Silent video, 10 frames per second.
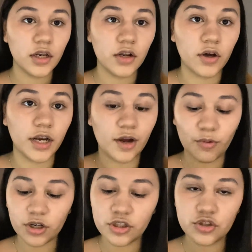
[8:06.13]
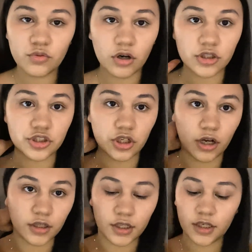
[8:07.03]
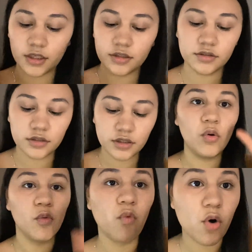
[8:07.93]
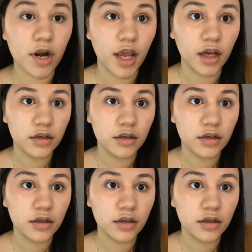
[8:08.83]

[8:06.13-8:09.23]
Okay, now we're gonna do our jawline. Warning.